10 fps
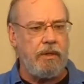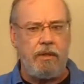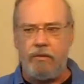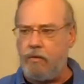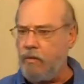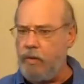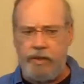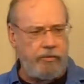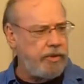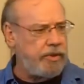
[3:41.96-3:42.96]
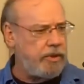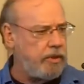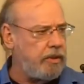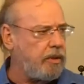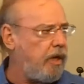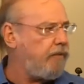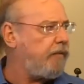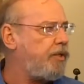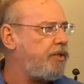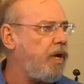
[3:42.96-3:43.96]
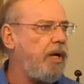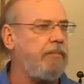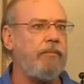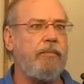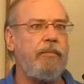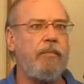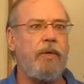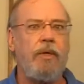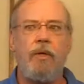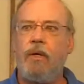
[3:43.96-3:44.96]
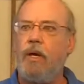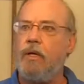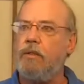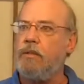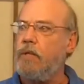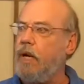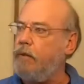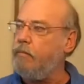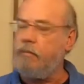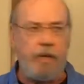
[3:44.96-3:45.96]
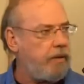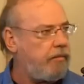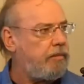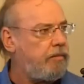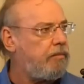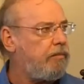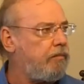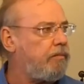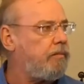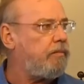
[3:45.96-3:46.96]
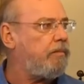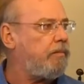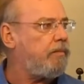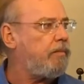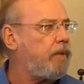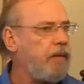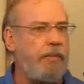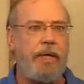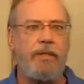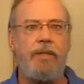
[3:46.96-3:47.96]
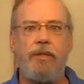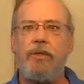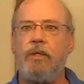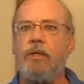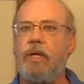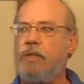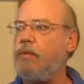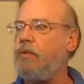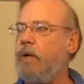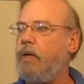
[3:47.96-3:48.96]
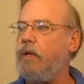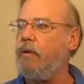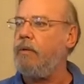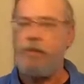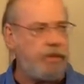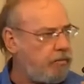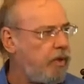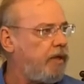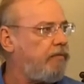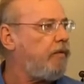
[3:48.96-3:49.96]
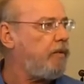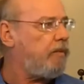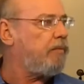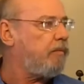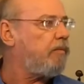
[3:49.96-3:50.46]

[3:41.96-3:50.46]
the waitress in the coffee shop, said, "I'm not paying attention to the customers right now. I'm just praying for the